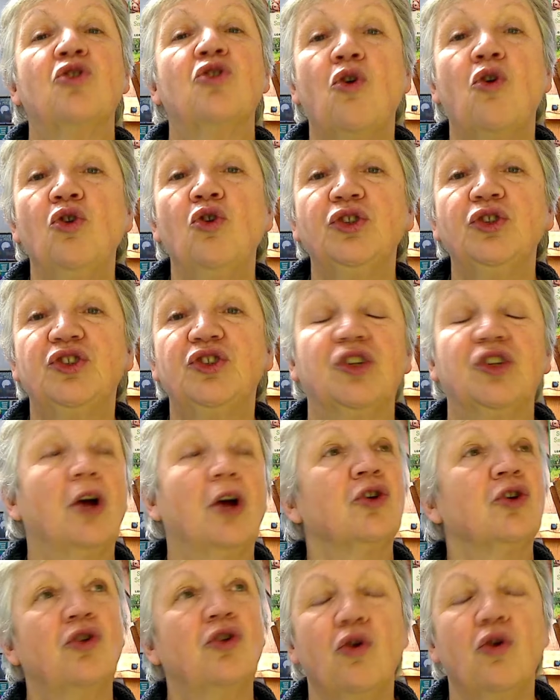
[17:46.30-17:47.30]

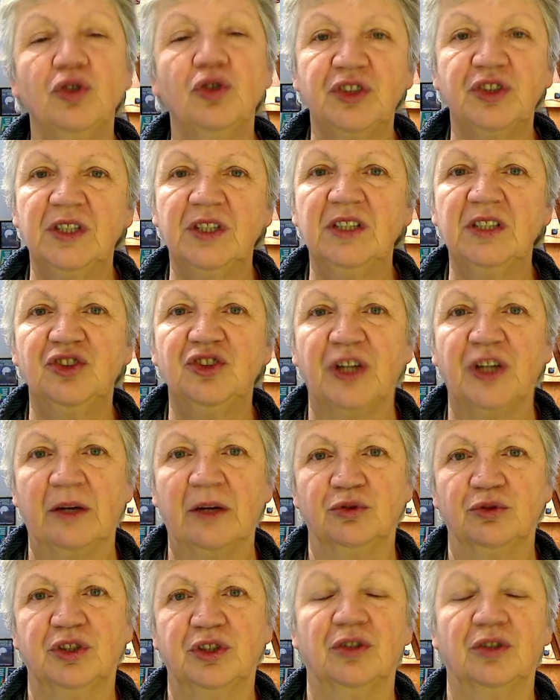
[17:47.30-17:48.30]
Goats need
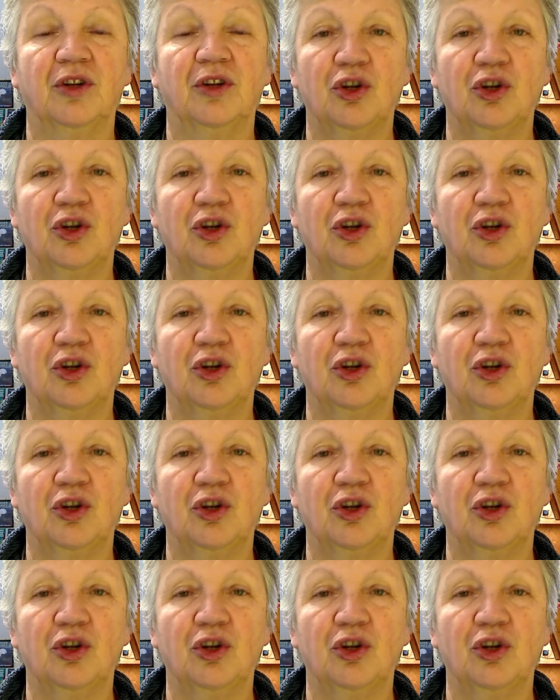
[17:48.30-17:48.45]
shelter.